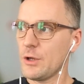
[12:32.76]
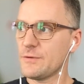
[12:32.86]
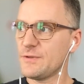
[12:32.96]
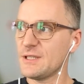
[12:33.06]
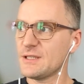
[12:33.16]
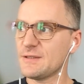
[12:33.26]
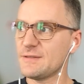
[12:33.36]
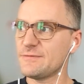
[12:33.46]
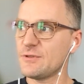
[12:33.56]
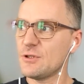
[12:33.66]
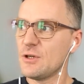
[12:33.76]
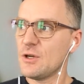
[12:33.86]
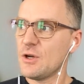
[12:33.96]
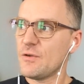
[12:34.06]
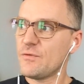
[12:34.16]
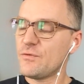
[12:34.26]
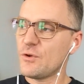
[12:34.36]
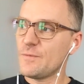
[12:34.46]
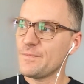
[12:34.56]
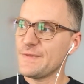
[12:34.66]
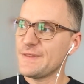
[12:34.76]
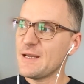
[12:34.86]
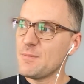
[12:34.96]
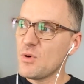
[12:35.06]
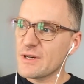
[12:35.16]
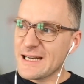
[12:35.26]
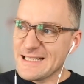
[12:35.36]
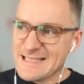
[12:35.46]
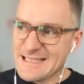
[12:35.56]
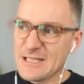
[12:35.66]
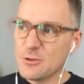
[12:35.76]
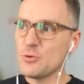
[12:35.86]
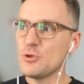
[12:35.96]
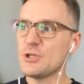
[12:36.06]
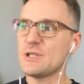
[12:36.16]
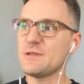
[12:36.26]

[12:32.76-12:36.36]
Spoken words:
This is the demoralizing influence of the Russian presence.